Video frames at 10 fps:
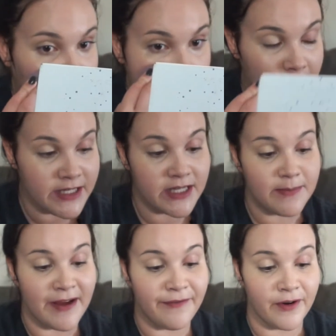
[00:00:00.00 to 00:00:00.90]
This is
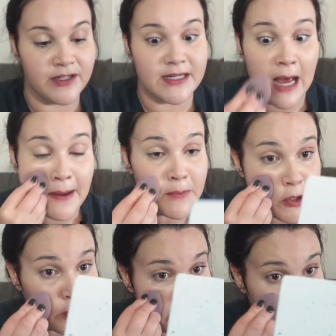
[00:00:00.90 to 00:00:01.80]
my first time
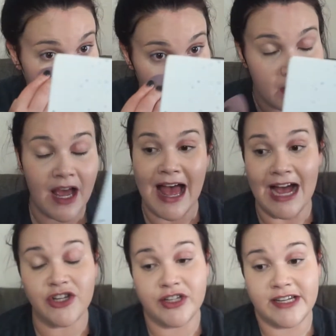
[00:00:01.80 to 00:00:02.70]

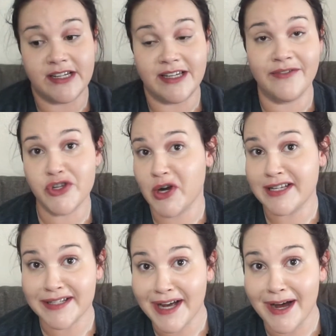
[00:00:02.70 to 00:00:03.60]
actually even
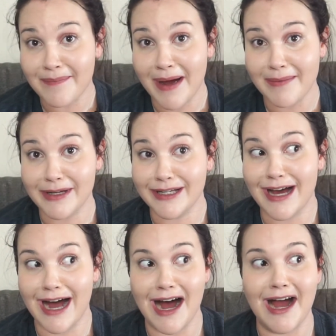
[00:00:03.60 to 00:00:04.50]
dressing up. I mean,
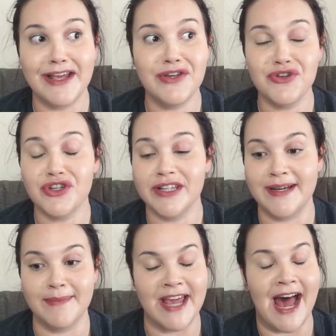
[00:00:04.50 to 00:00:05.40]
I usually
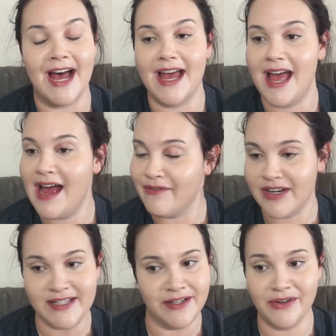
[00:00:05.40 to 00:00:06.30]
am a cat every
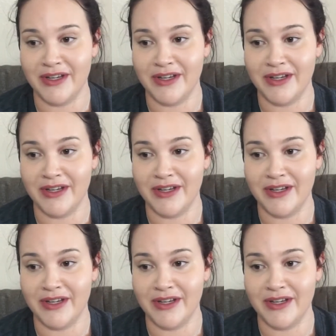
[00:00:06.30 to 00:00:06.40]
single